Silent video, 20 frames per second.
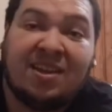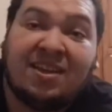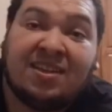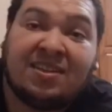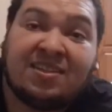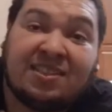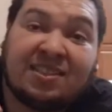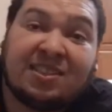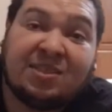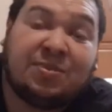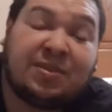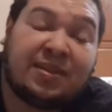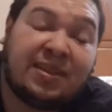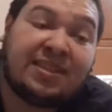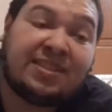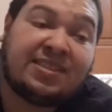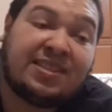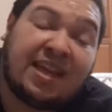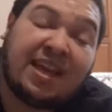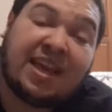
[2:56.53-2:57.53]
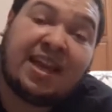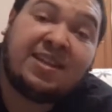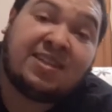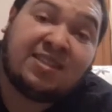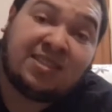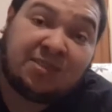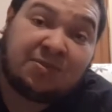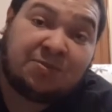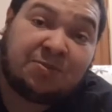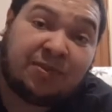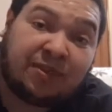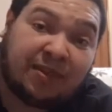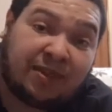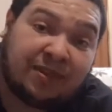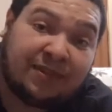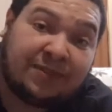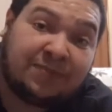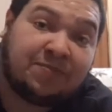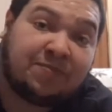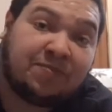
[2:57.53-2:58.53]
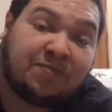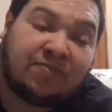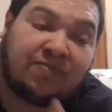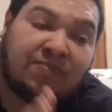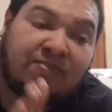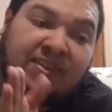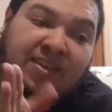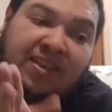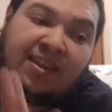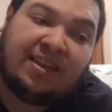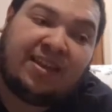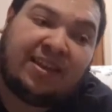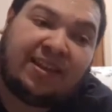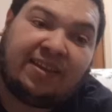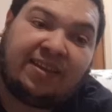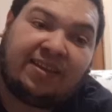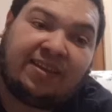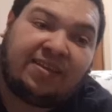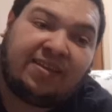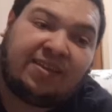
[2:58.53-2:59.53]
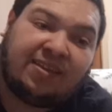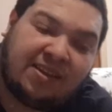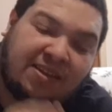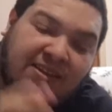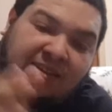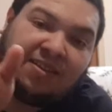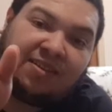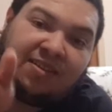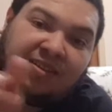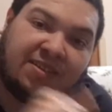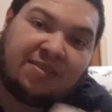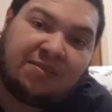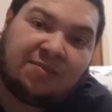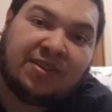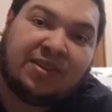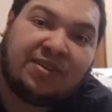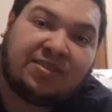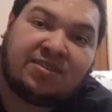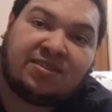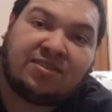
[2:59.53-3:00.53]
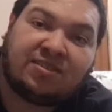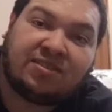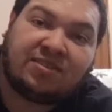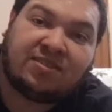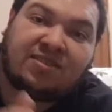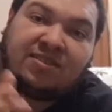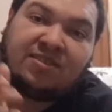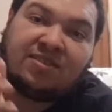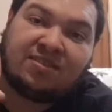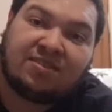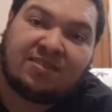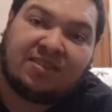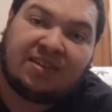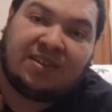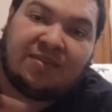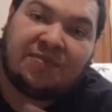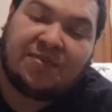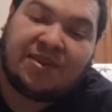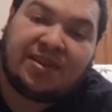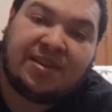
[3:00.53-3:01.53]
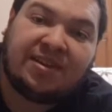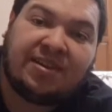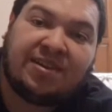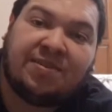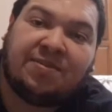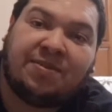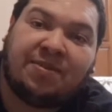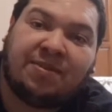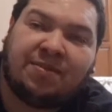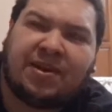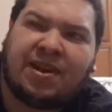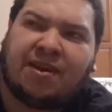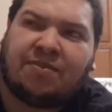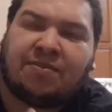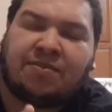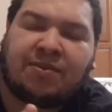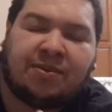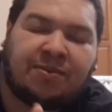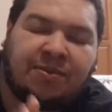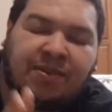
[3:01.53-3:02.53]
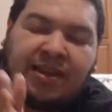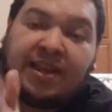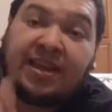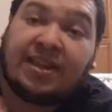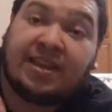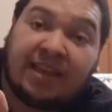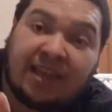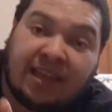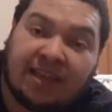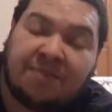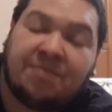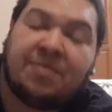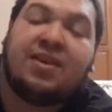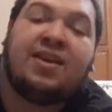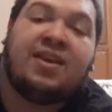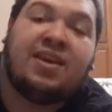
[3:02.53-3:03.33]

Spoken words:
She plays the Ancient One in Avengers Infinity War. Well, not Infinity War. Endgame.